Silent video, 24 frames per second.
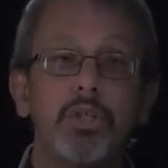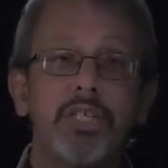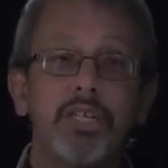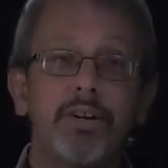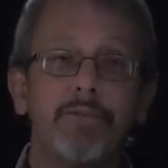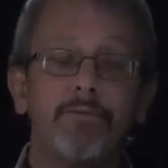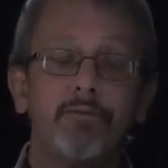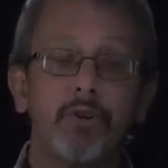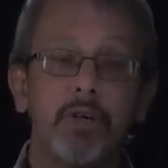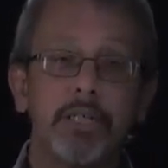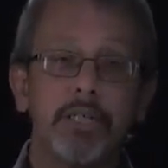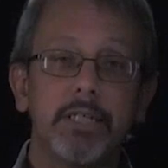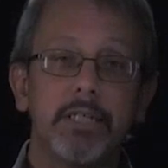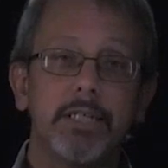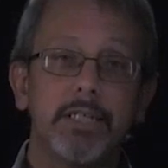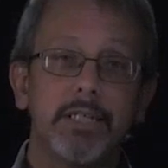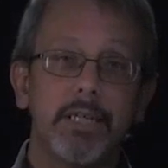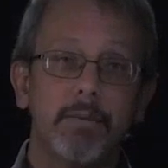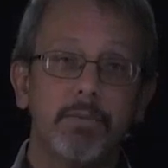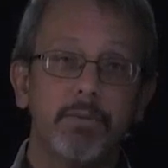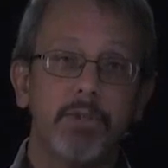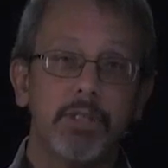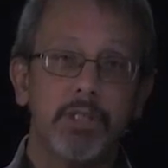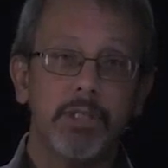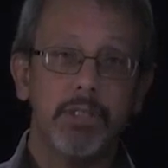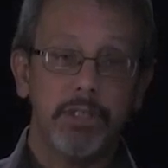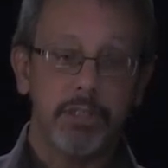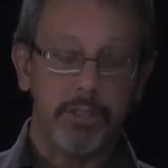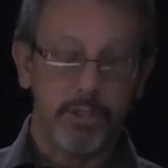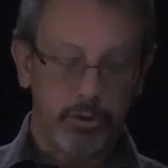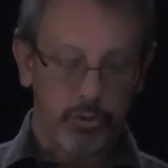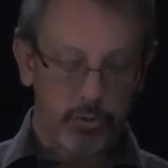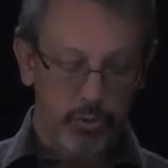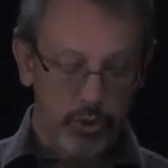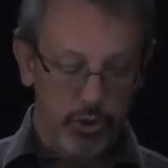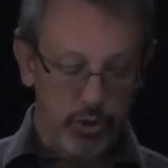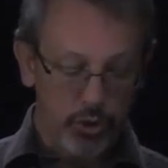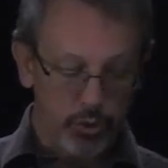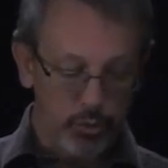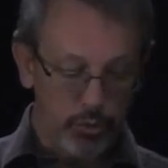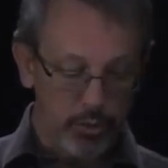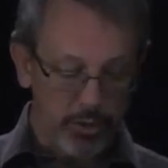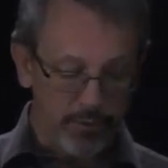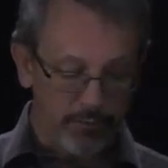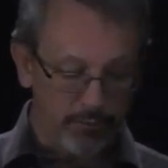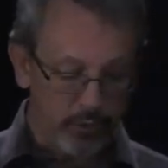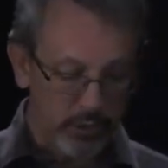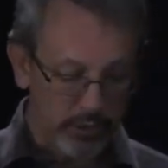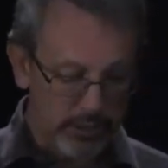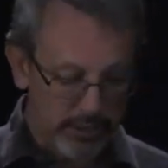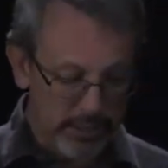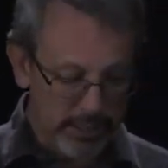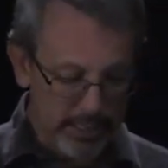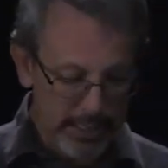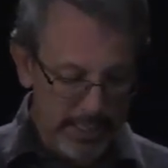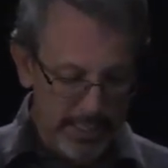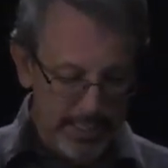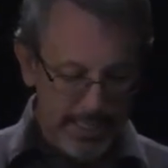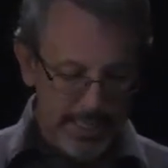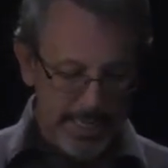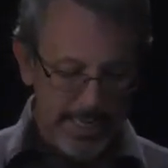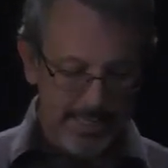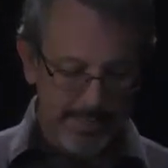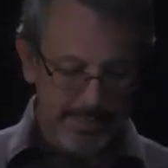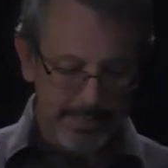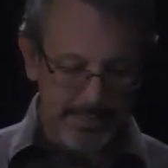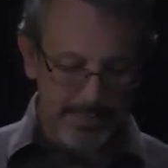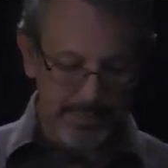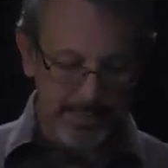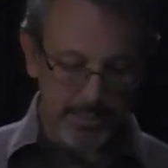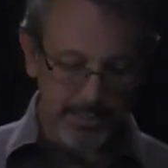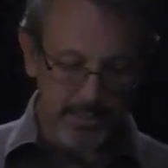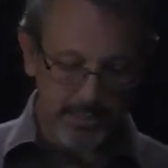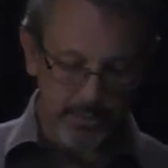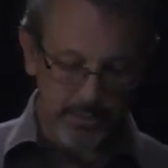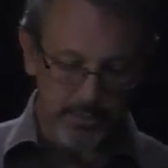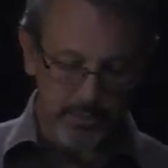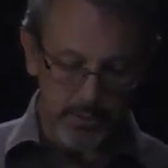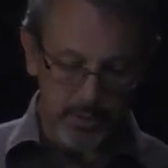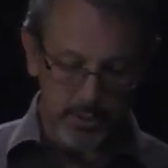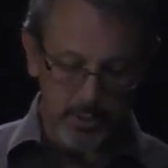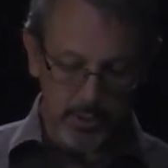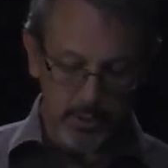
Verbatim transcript: different substances or two different entities.